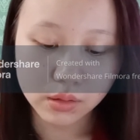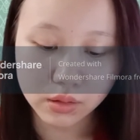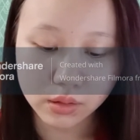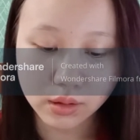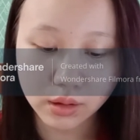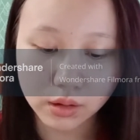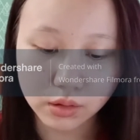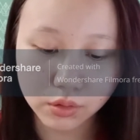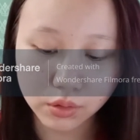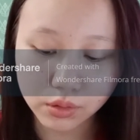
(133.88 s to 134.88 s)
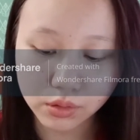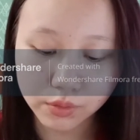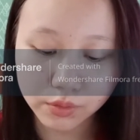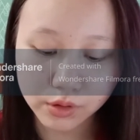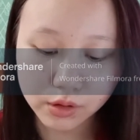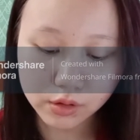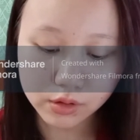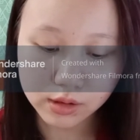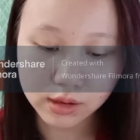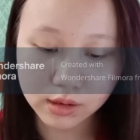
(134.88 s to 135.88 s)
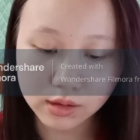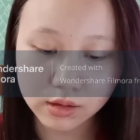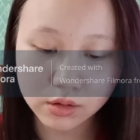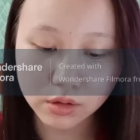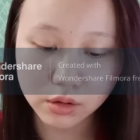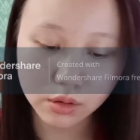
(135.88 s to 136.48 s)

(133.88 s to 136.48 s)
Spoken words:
Okay, so the first is